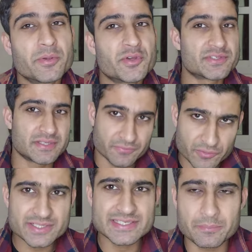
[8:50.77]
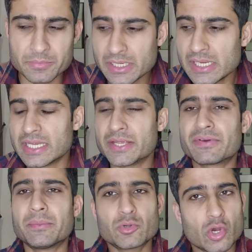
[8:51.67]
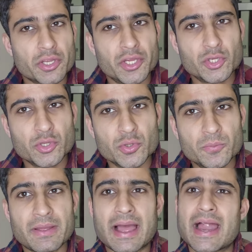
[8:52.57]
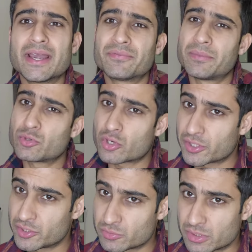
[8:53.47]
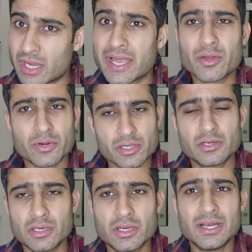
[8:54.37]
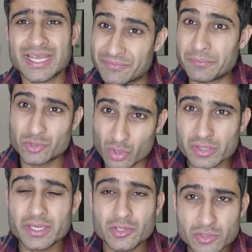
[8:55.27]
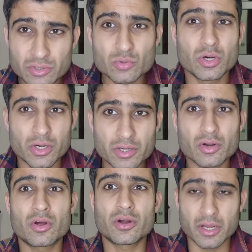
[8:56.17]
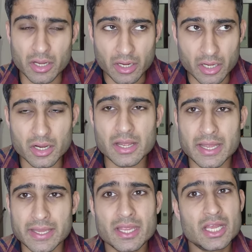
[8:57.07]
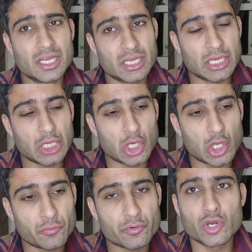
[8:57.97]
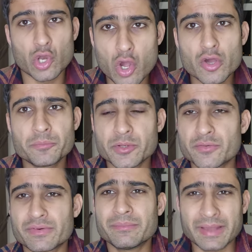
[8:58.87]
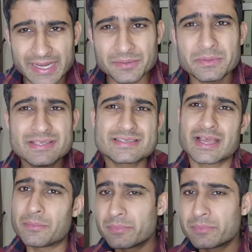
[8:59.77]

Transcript: Because for example, if I'm talking to you, and if I'm talking to a guy or a girl, if I'm talking to her or a guy for a longer period of time, that means